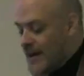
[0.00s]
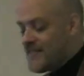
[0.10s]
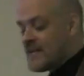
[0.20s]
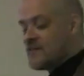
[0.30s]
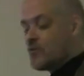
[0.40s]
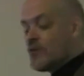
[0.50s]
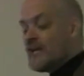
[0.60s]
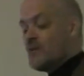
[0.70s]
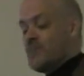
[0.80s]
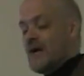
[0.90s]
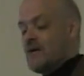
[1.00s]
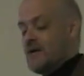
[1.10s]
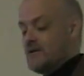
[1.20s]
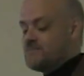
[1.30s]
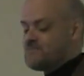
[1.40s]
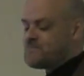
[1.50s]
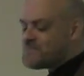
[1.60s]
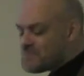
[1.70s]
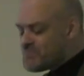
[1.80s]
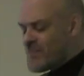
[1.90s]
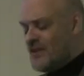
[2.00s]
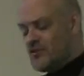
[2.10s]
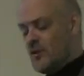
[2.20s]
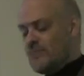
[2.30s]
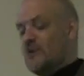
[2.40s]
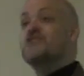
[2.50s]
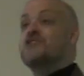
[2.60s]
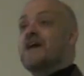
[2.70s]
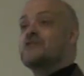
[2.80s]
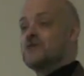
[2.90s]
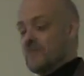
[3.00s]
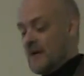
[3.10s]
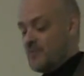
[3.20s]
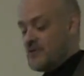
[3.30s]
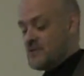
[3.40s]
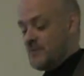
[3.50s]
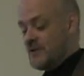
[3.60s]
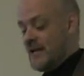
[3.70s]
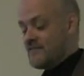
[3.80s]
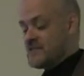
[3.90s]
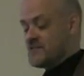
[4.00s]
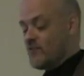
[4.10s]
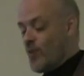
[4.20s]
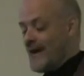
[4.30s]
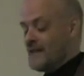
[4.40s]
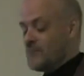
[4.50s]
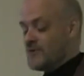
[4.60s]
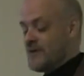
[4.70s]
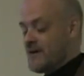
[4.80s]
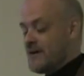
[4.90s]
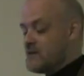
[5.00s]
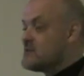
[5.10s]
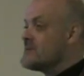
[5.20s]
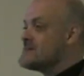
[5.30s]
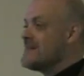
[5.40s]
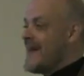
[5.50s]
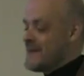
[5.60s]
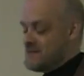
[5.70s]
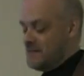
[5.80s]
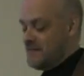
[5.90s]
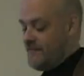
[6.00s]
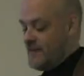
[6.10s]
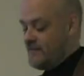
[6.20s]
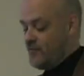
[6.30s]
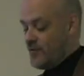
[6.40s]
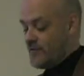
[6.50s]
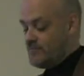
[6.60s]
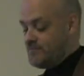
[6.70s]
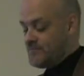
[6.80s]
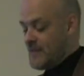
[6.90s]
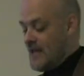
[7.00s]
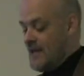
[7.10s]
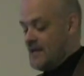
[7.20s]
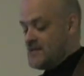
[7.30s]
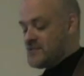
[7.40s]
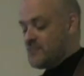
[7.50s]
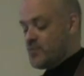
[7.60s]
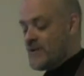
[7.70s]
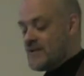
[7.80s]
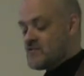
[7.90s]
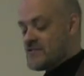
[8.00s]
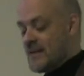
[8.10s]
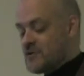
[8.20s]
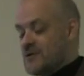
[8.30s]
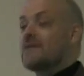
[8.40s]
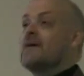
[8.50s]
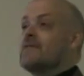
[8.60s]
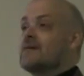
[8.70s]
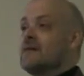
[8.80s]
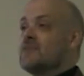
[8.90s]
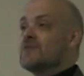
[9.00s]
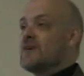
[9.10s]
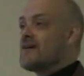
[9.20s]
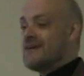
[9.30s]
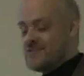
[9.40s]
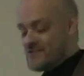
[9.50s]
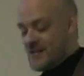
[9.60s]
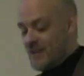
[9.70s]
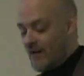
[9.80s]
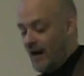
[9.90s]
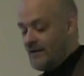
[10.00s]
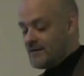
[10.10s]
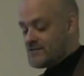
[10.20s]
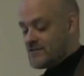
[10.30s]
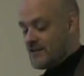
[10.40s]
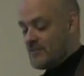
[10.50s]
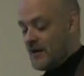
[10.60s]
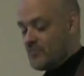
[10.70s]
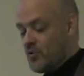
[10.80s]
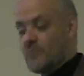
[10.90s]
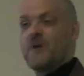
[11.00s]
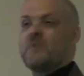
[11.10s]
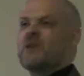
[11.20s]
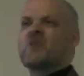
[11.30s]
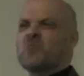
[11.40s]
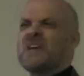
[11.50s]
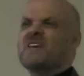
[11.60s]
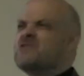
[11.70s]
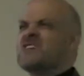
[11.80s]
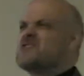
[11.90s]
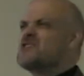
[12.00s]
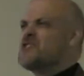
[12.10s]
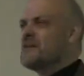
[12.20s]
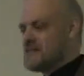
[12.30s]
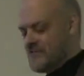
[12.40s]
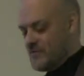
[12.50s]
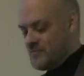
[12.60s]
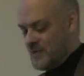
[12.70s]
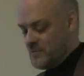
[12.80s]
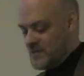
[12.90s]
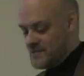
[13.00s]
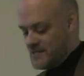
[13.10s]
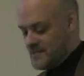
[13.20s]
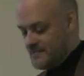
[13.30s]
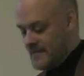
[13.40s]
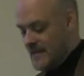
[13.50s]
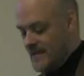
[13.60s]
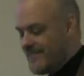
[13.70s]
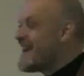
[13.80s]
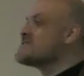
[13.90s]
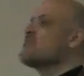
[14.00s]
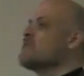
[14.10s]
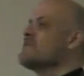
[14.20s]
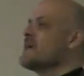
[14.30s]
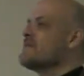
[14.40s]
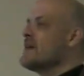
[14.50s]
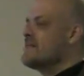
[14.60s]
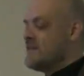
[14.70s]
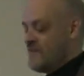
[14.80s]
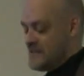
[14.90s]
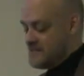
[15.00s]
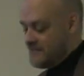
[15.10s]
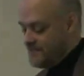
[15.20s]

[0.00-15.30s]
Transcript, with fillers: I think the real barrier to appreciation by principal leftists of why libertarianism is an excellent fit for them is the preconception that libertarians are somehow unconcerned about poor people and are really just shills for big business. That's where we've got to take the offensive.